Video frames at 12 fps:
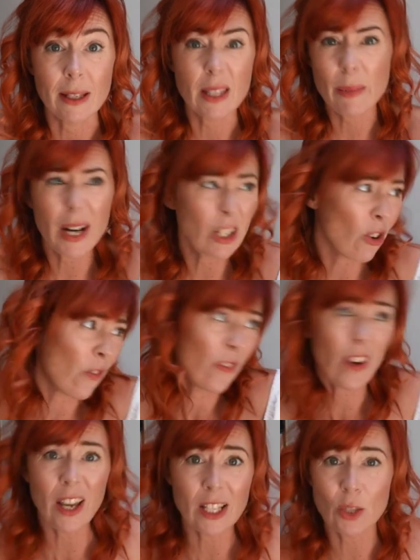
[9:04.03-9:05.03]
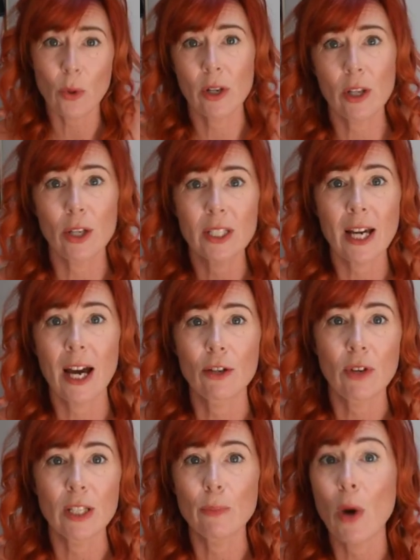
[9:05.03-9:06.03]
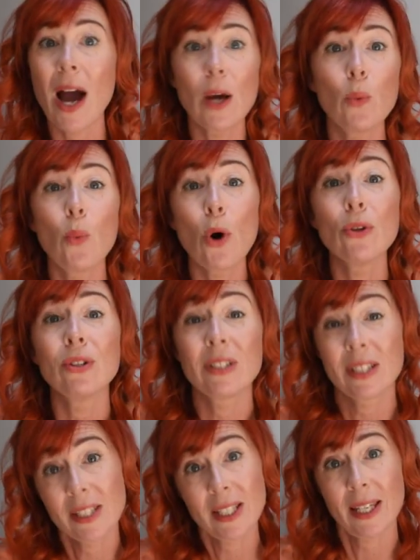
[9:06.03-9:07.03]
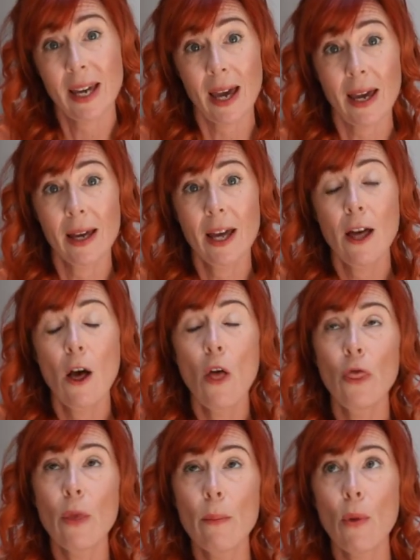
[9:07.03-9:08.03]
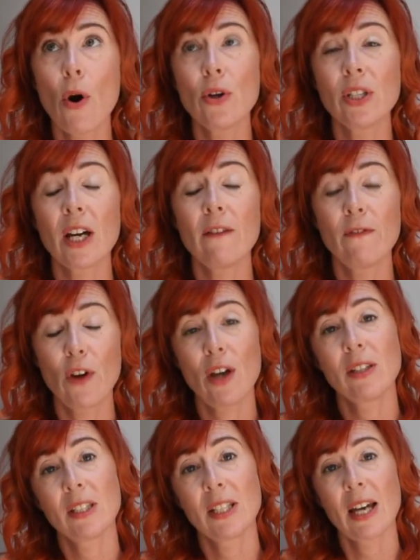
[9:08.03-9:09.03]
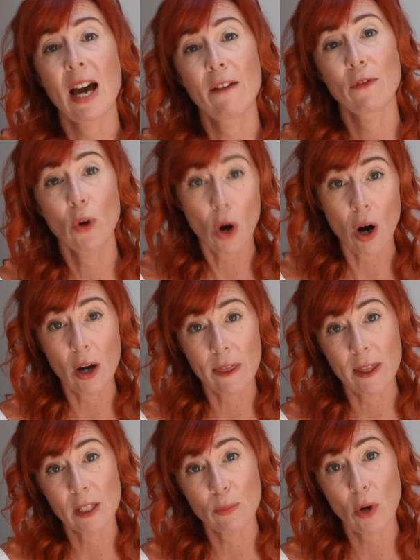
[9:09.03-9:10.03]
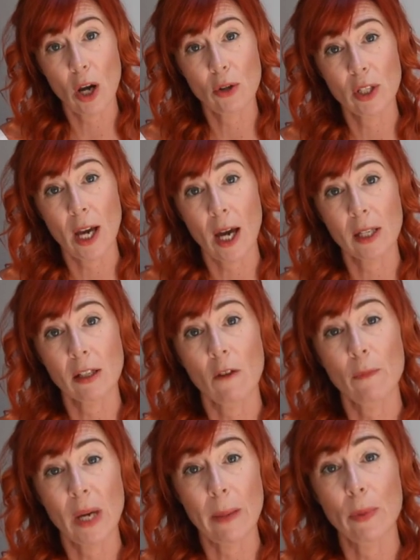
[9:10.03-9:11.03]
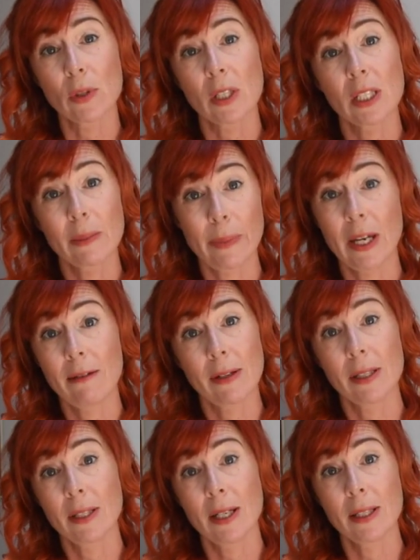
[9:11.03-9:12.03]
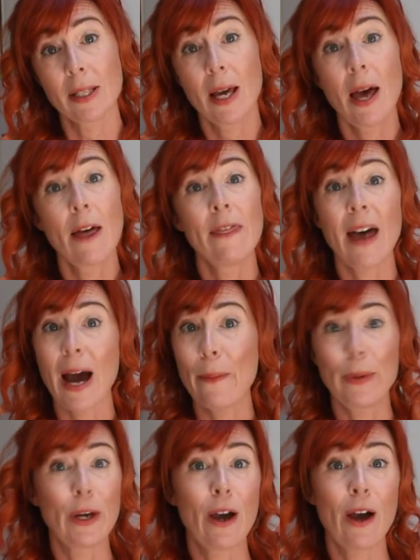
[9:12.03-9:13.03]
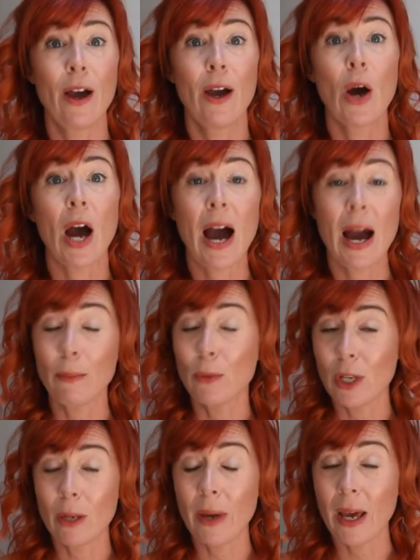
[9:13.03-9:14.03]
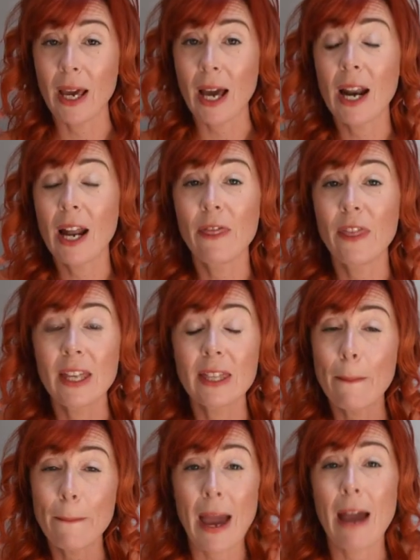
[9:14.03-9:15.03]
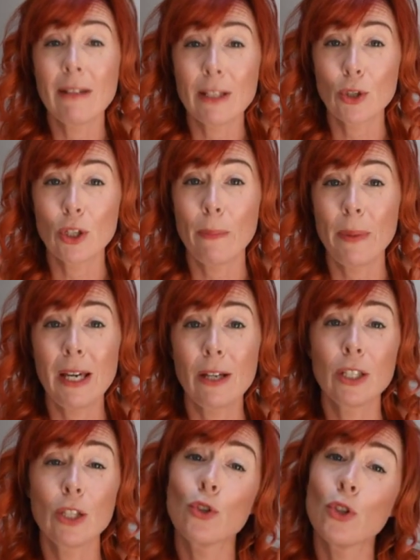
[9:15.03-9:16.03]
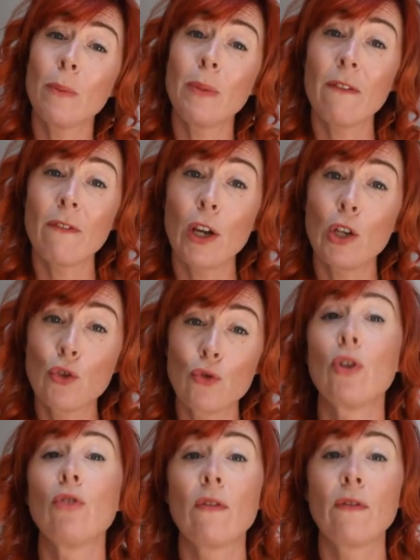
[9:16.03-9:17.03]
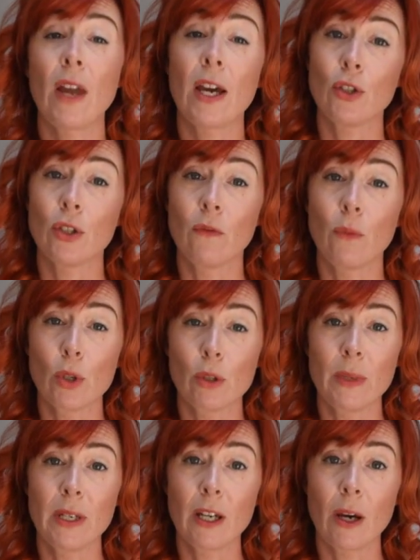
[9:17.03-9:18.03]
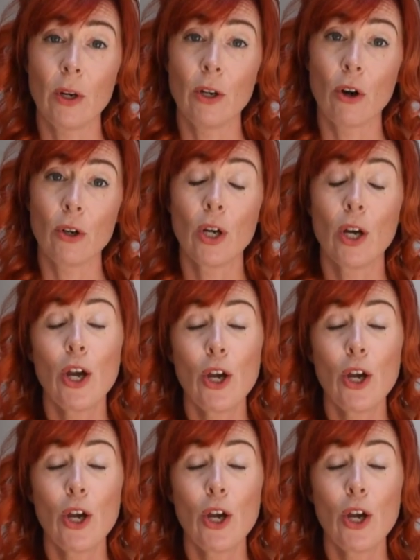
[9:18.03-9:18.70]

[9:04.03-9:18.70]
and they might not fit into one of those categories, but I want to see it. The more diversity I've got in this project of people's experiences, the happier I'm going to be, and I think the better it's going to be, because it's going to be a very true reflection of what's been going on.